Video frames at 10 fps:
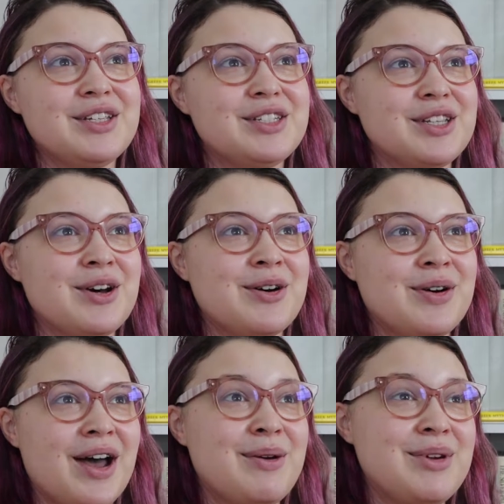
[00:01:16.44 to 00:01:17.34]

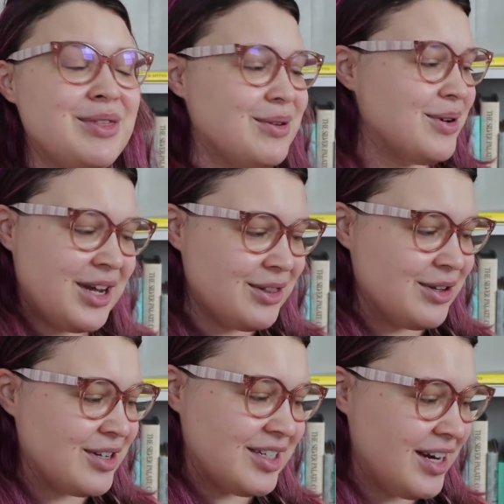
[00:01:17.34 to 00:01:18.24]
So I went through and I
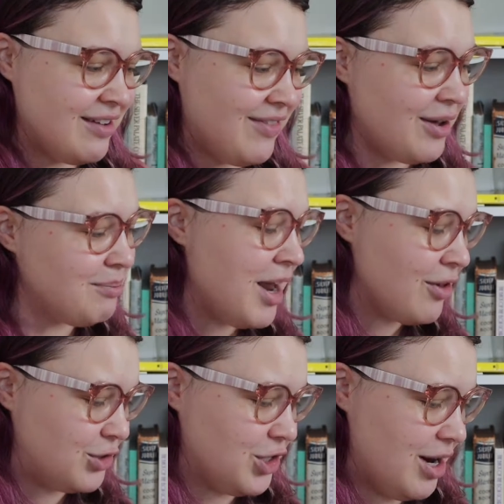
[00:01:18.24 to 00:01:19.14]
looked and I found
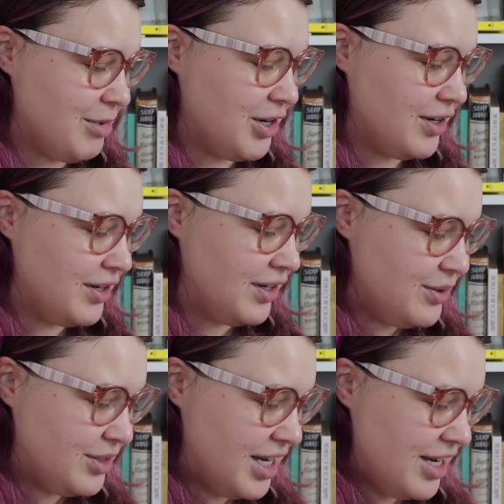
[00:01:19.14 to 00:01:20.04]
Metal Charmer,
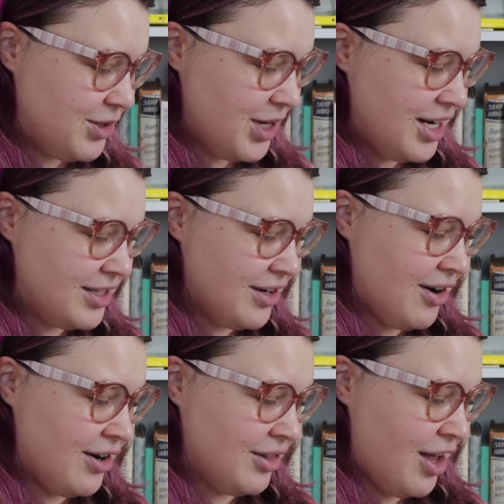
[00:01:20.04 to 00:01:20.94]
whose key traits
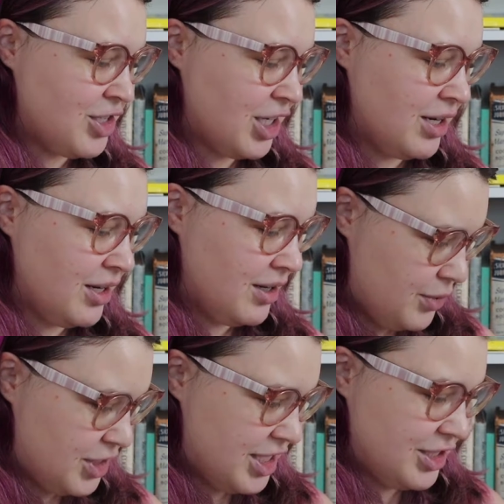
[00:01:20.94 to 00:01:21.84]
are logic,
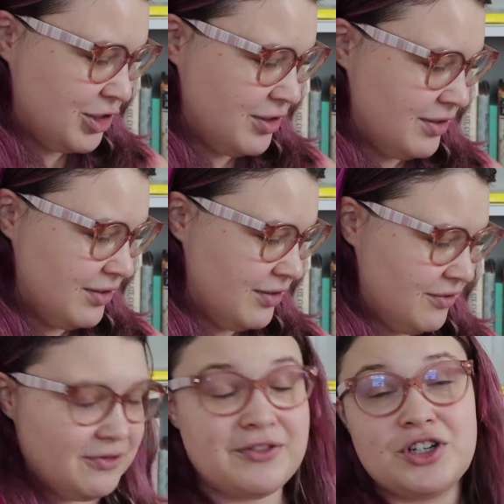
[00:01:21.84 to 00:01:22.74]
precision,
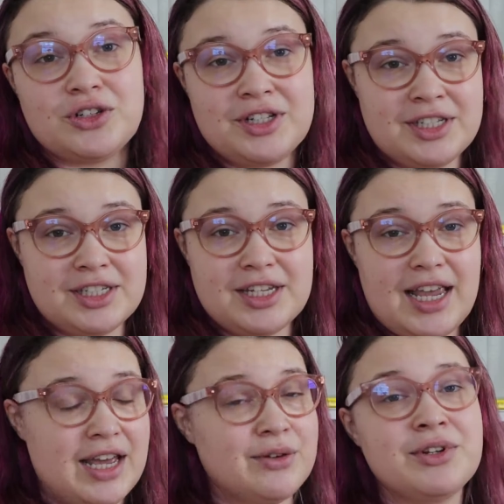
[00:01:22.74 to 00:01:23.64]
vigilance,
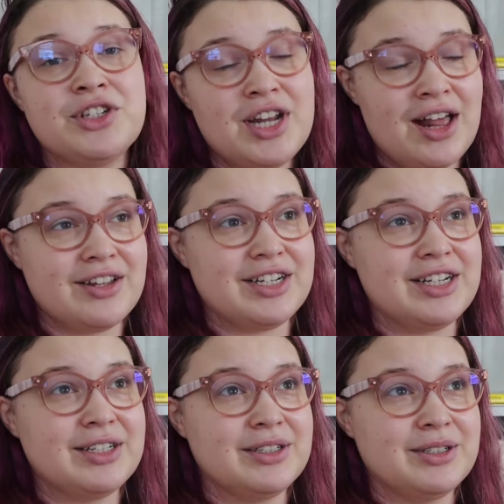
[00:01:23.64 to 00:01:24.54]
and
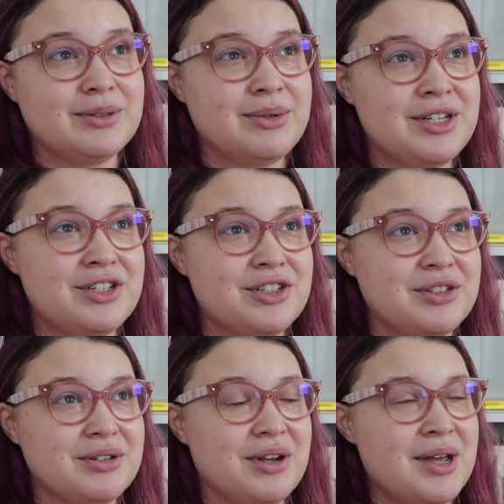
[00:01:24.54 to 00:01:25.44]
originality.
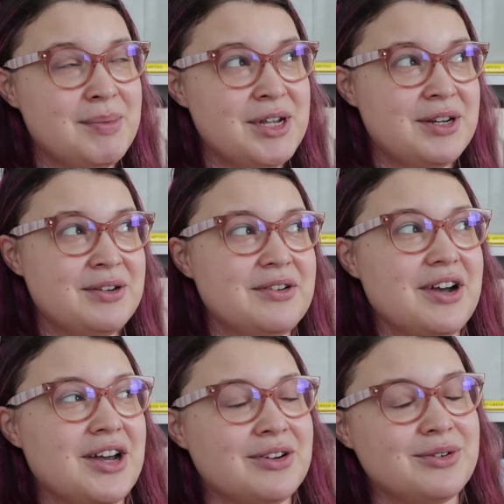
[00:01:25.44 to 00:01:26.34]
Which, I mean,
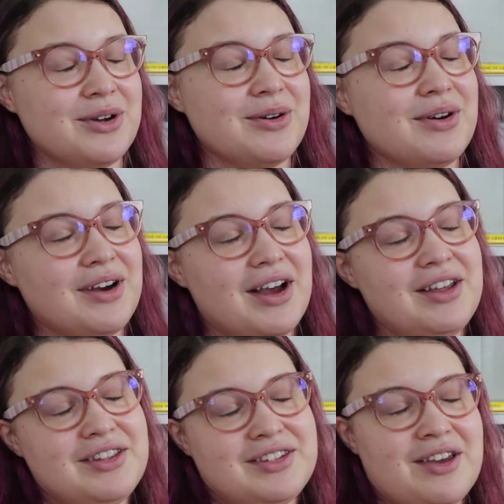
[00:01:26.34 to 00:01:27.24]
I don't know,
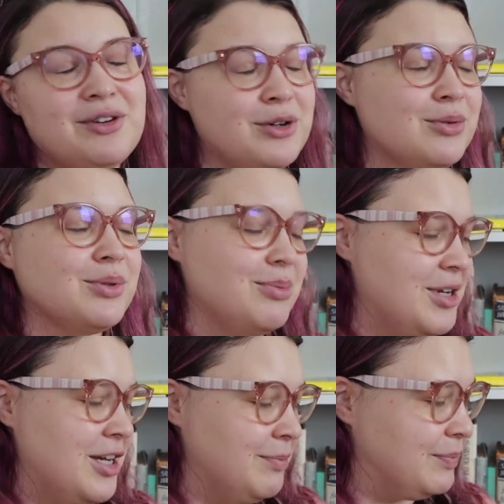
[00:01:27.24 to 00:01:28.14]
it sounded cool to
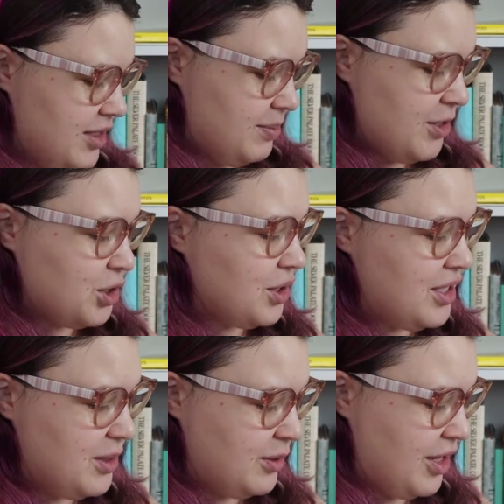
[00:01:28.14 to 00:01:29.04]
me.
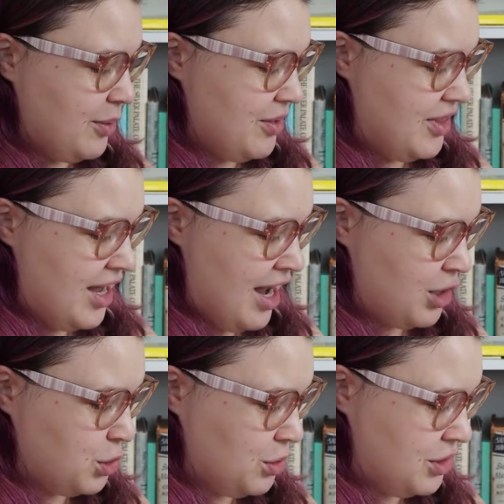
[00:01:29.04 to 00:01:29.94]
Especially like with the
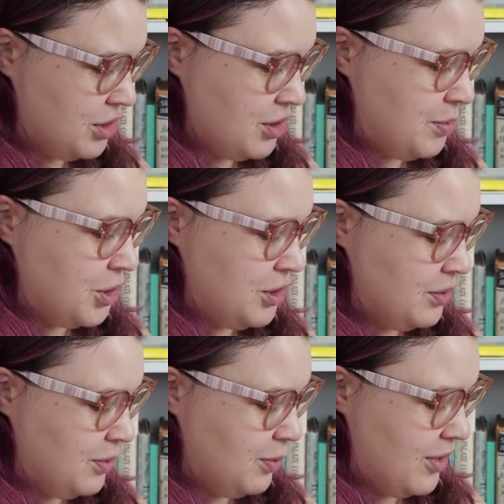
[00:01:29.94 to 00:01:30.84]
actual
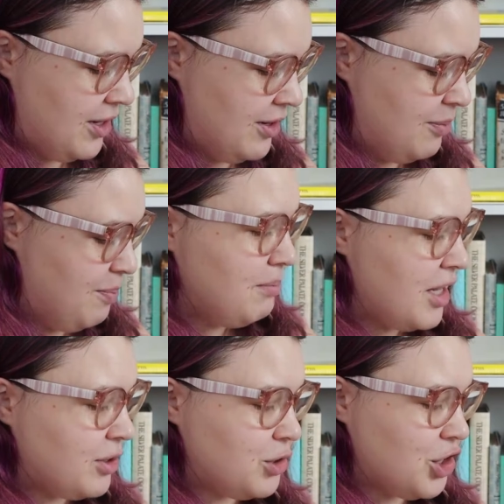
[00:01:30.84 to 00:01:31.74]
description, where
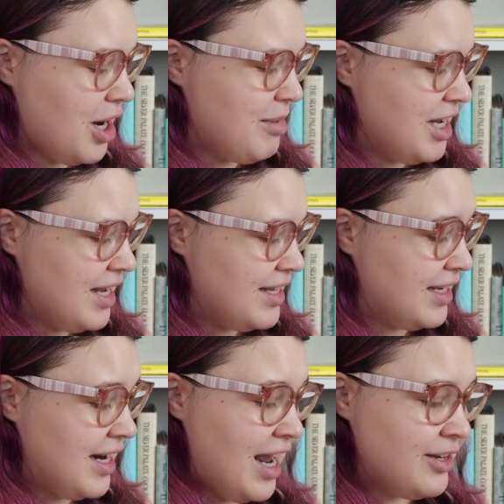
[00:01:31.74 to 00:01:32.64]
metal charming
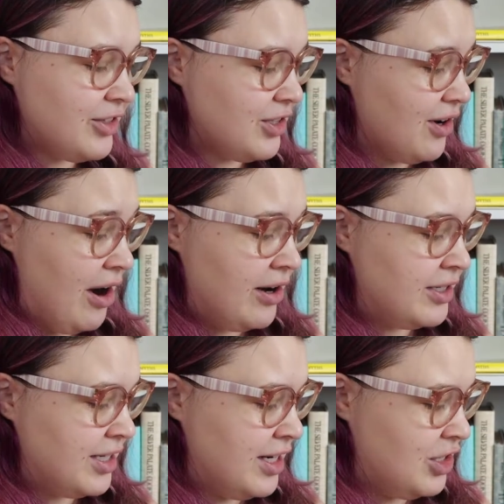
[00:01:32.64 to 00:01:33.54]
is an ancient
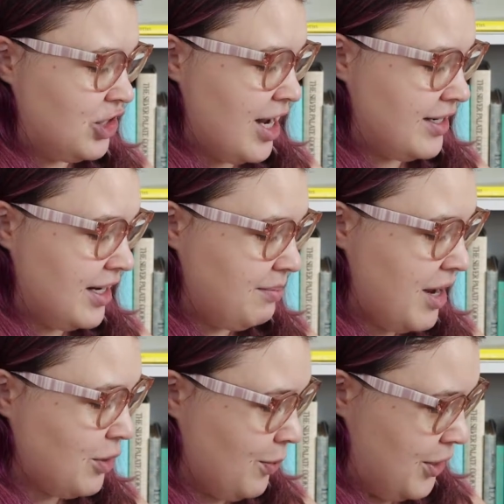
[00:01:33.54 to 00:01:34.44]
art in enchanting
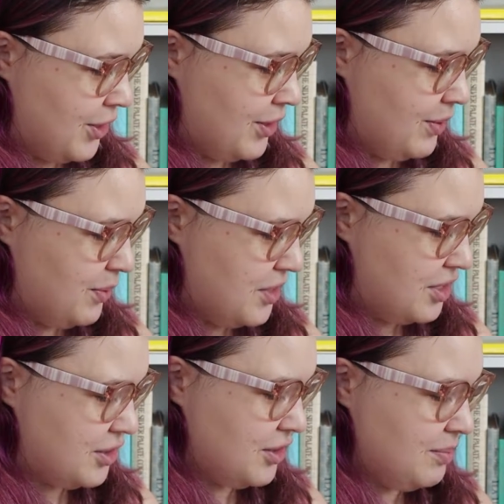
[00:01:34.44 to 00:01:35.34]
metalwork. With
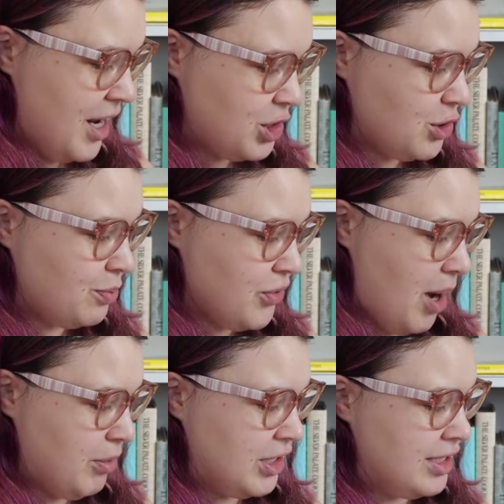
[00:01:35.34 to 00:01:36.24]
certain magical
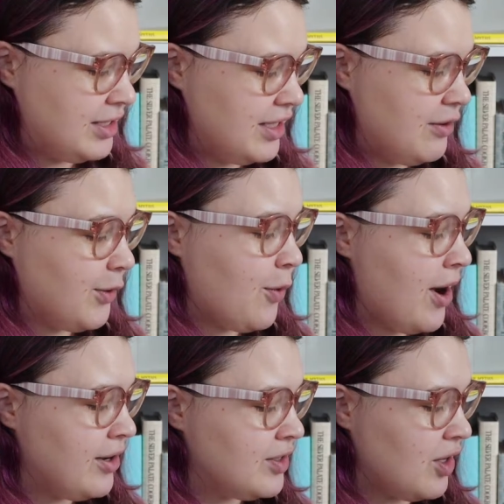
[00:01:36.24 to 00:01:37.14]
properties, it
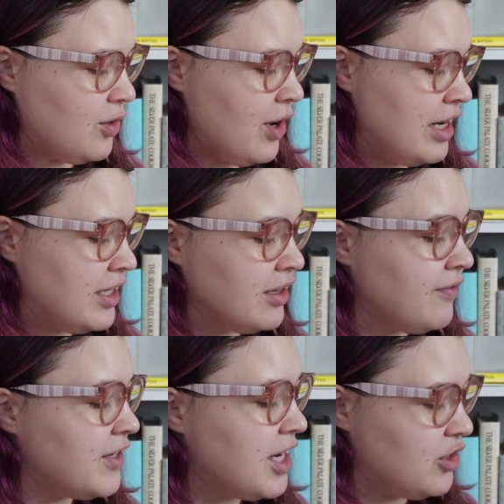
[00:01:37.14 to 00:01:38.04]
requires a great deal
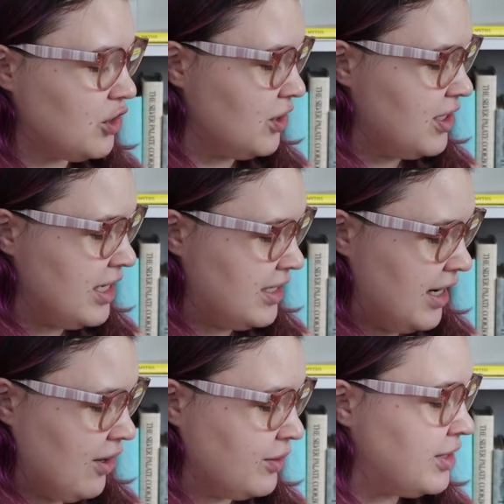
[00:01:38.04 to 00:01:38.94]
of attention to
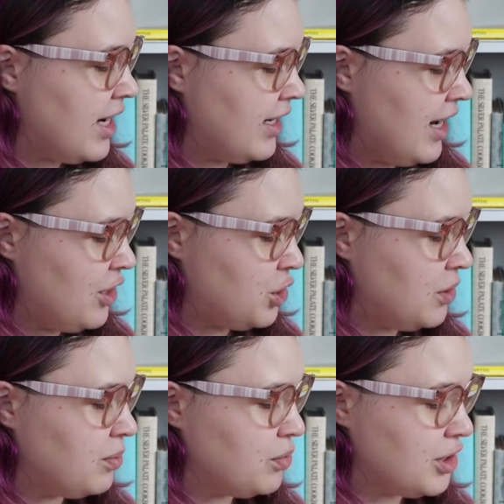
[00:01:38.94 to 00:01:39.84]
detail,
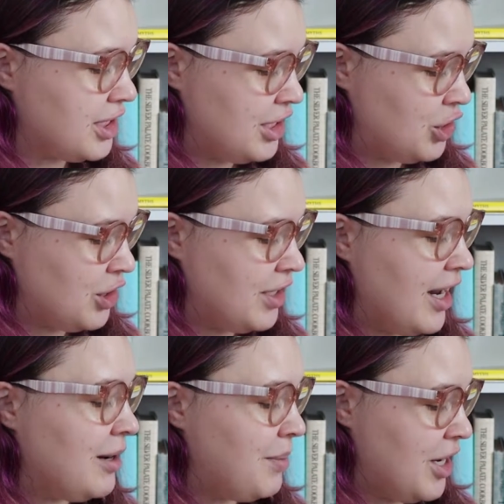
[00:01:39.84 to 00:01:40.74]
dedication, precision,
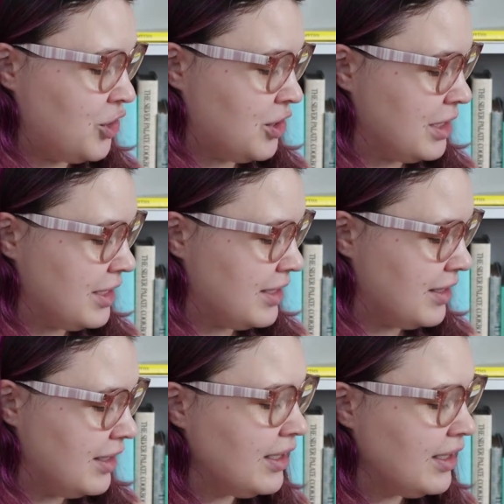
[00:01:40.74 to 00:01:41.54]
and patience.